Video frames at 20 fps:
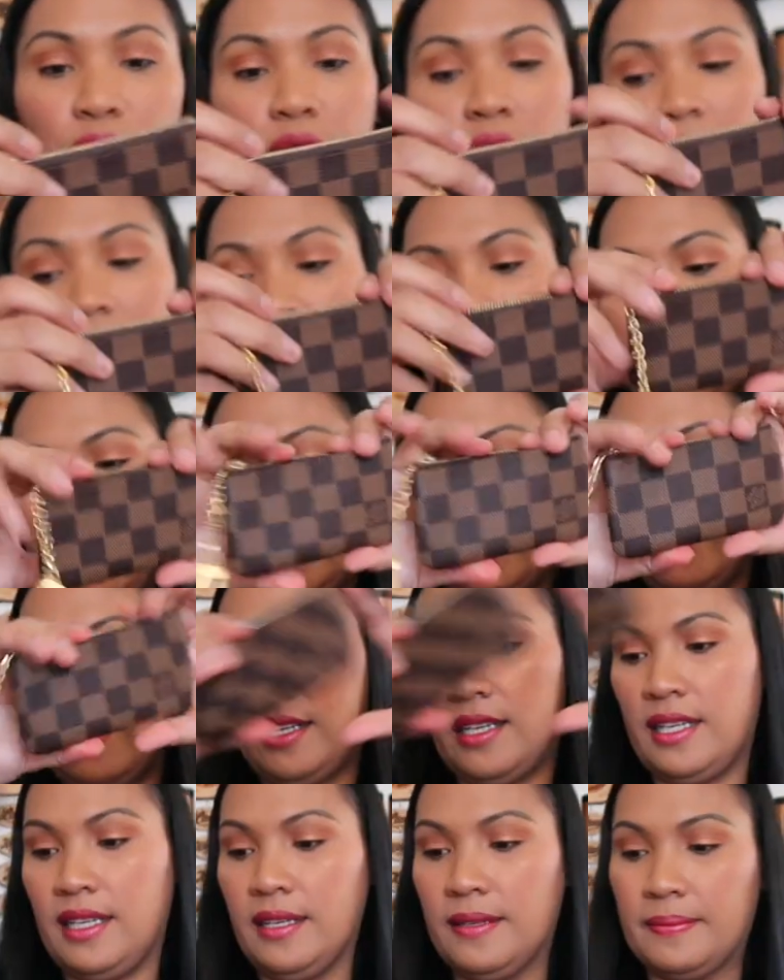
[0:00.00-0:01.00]
Vuitton key
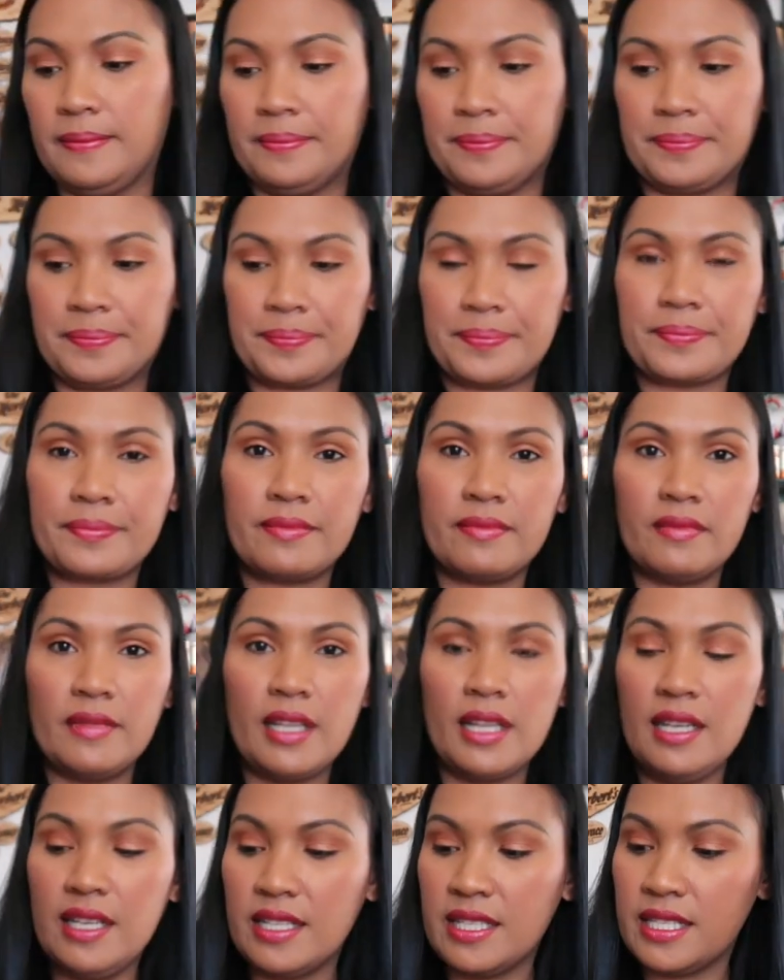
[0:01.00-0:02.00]
clay.
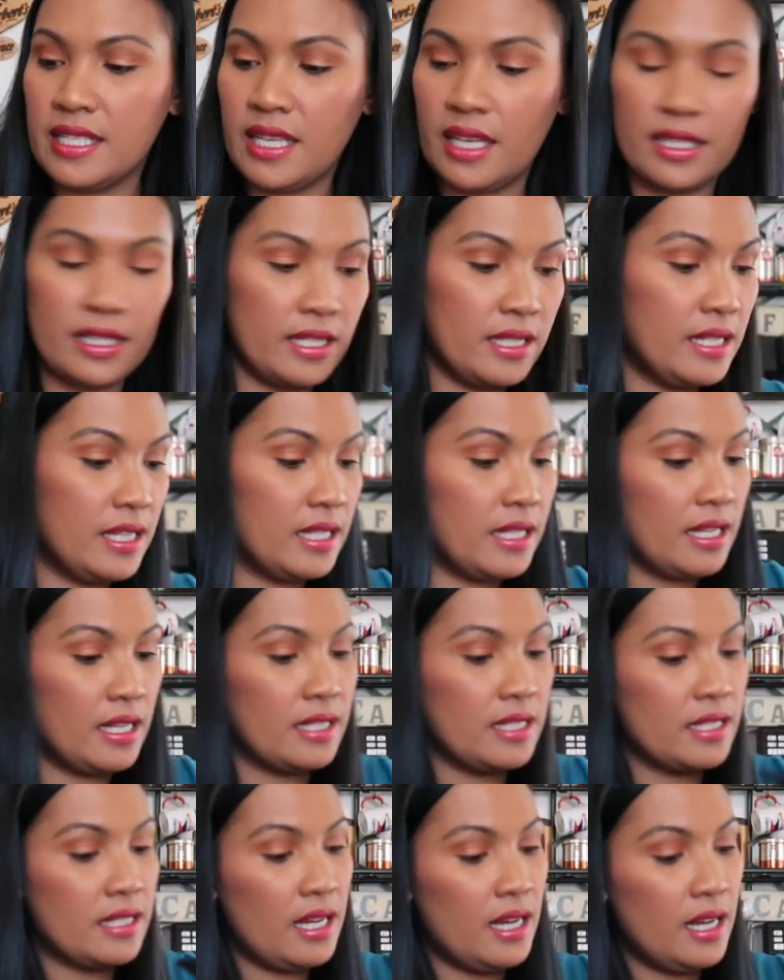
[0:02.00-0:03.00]
Let's set that
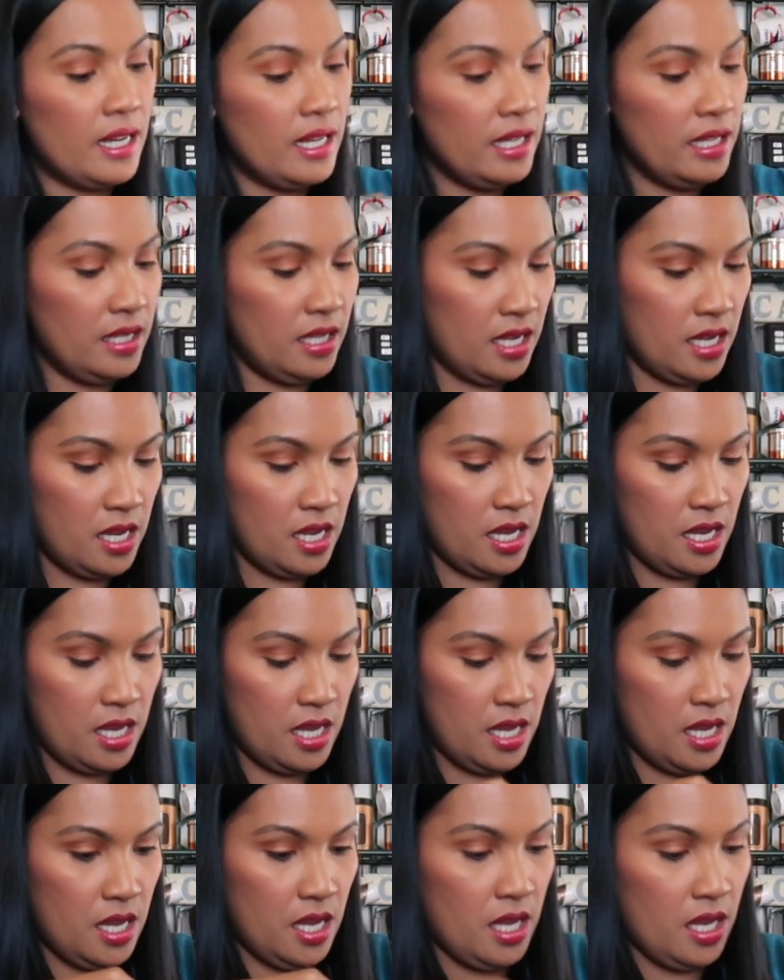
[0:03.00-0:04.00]
aside.
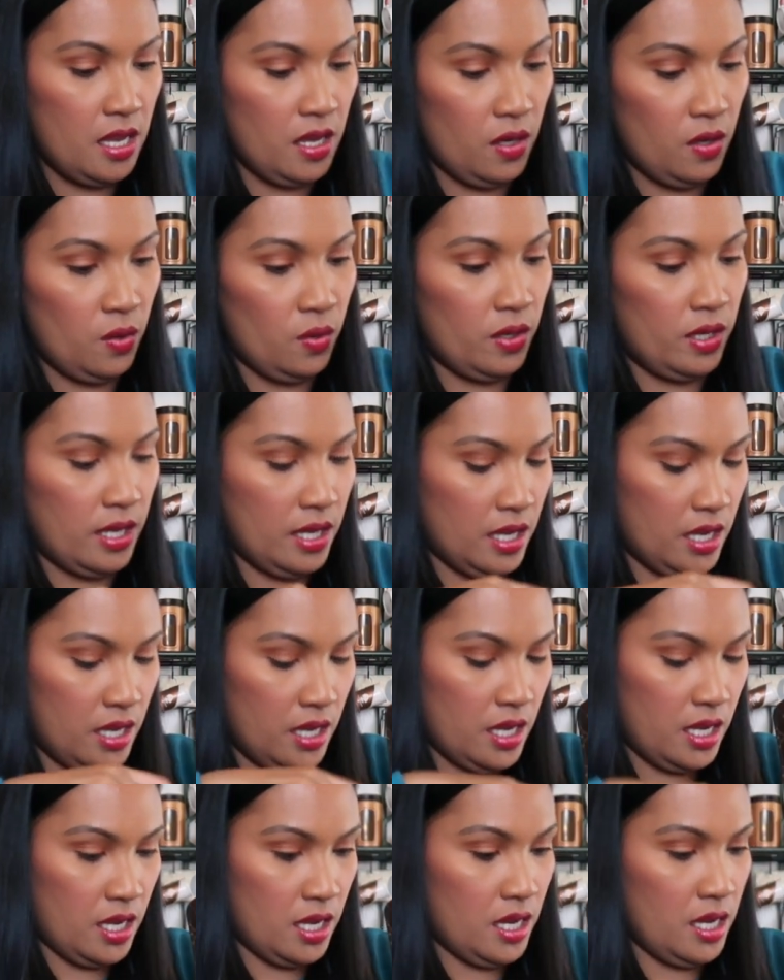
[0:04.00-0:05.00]

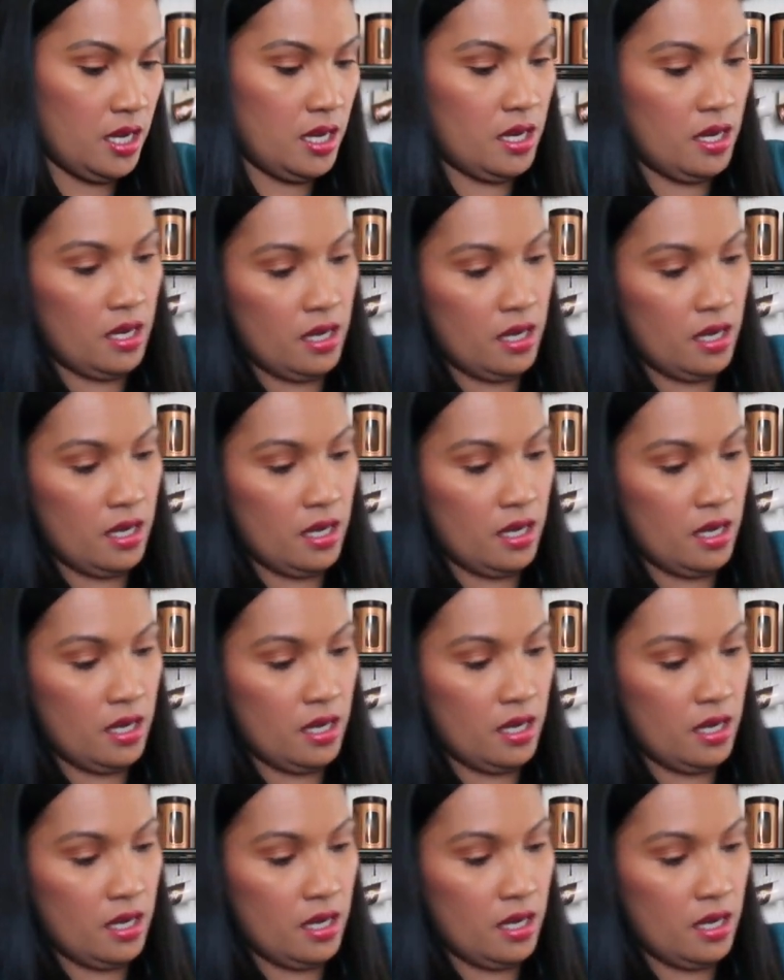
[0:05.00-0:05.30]
Okay,